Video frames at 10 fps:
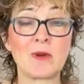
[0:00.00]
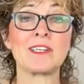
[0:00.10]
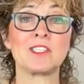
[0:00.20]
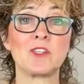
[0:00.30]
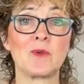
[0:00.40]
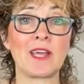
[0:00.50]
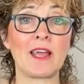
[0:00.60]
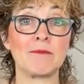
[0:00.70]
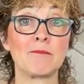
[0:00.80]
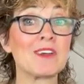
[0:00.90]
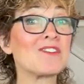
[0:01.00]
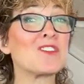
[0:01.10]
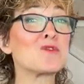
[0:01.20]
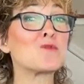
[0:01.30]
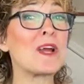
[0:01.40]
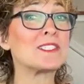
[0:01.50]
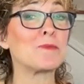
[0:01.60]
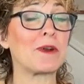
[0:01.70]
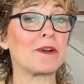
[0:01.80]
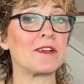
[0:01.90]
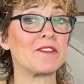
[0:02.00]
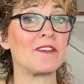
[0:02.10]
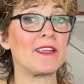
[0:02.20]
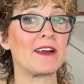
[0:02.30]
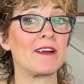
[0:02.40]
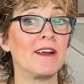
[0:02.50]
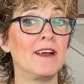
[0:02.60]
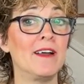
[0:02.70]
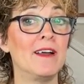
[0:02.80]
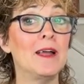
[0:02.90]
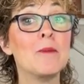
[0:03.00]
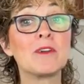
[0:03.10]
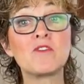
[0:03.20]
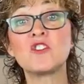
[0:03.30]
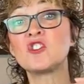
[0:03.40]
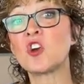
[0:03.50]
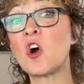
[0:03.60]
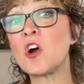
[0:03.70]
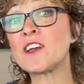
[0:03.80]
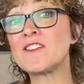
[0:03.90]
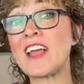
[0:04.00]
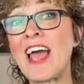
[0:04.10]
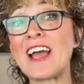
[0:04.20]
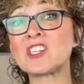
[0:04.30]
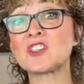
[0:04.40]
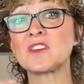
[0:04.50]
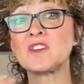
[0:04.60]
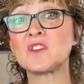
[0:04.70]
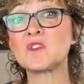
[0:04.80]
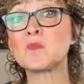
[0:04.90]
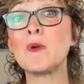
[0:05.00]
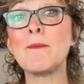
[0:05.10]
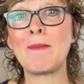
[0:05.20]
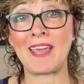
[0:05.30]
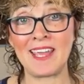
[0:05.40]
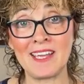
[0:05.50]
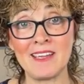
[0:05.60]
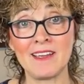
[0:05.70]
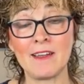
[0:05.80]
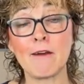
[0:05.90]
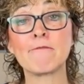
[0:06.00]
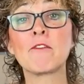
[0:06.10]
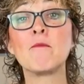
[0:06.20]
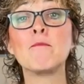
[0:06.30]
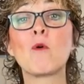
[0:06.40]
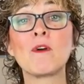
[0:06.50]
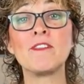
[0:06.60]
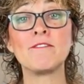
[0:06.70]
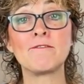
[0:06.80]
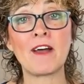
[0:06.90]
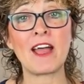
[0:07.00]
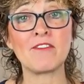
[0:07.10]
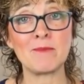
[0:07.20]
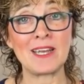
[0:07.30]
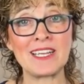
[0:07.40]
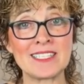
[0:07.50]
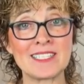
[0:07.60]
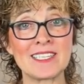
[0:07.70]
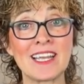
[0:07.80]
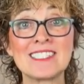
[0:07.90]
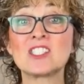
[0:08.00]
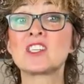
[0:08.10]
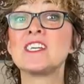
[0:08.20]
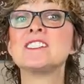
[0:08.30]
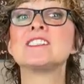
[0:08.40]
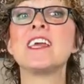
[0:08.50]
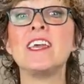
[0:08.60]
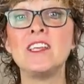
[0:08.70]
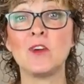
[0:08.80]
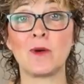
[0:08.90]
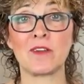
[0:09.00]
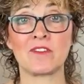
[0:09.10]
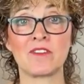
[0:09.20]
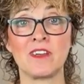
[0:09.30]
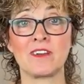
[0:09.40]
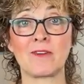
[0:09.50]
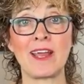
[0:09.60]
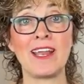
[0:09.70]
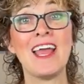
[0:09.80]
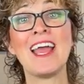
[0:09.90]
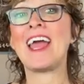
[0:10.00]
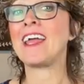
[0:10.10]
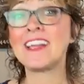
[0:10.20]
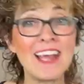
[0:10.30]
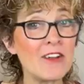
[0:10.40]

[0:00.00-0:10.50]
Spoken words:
is ready to do it again. Because there's rest periods in there. But if the dog is actually swimming for more than 5 minutes, it's continuous, right? Hanging